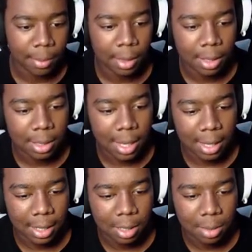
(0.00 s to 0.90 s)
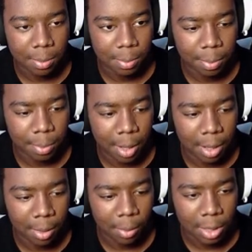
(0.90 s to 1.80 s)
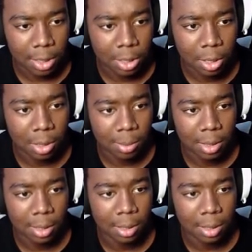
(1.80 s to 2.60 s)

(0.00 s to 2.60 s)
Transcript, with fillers: Looks like it's uh wants to show you something.